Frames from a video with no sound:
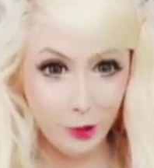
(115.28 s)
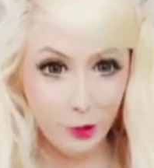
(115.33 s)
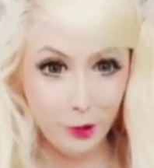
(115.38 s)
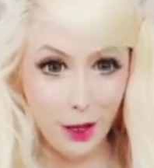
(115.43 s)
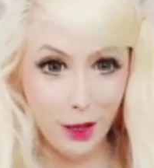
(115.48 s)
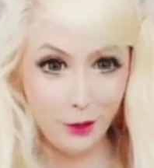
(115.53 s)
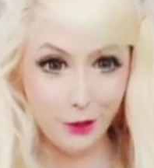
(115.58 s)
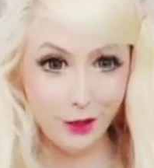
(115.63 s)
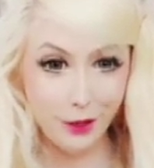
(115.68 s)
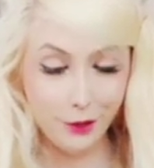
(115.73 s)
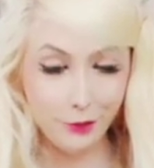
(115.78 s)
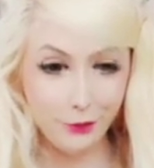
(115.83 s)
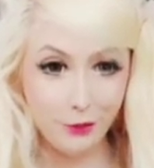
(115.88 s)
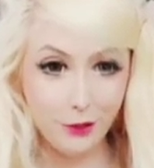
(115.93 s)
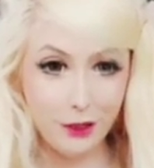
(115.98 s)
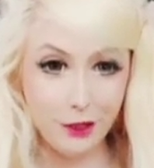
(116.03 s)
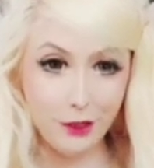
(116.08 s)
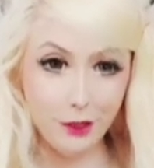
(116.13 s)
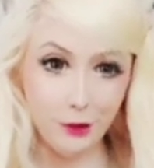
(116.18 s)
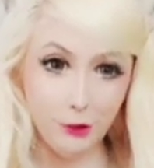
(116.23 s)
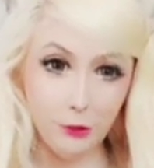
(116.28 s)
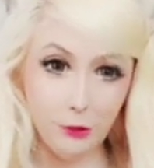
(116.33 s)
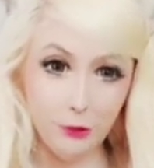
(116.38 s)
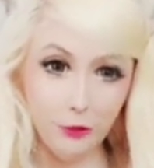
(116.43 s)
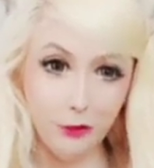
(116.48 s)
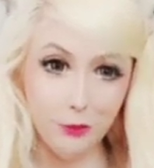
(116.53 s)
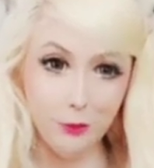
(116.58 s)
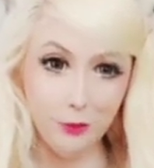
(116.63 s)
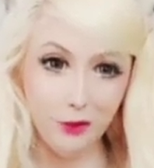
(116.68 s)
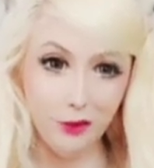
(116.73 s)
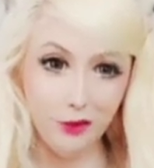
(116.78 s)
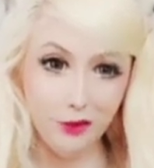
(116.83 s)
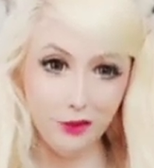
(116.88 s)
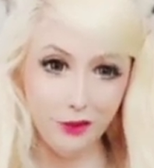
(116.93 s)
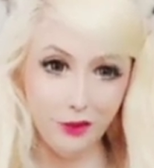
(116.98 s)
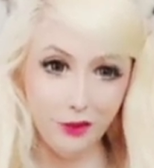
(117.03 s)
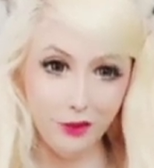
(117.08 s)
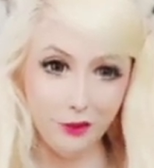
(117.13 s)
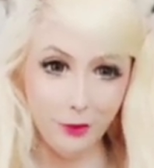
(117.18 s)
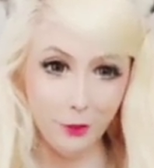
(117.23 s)
Crowley, the occult
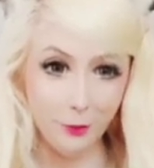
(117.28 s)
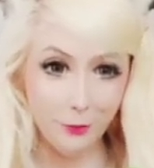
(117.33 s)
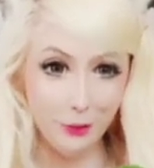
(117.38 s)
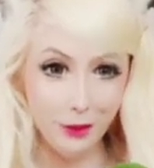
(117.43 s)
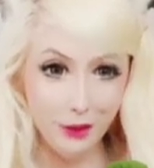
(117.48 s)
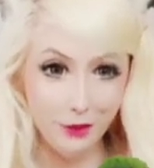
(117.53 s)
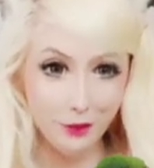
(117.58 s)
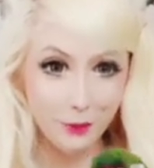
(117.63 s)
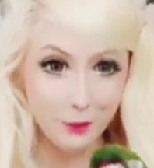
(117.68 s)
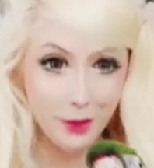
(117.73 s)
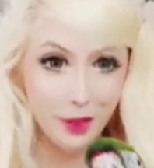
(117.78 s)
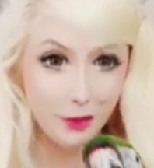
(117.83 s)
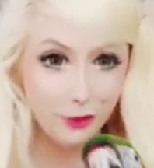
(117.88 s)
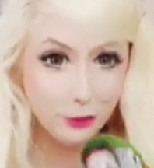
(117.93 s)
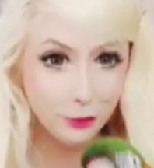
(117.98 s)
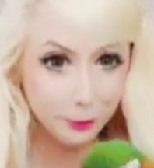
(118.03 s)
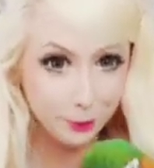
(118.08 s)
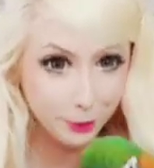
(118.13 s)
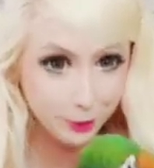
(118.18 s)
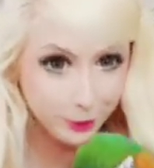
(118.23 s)
magician. So he's a magical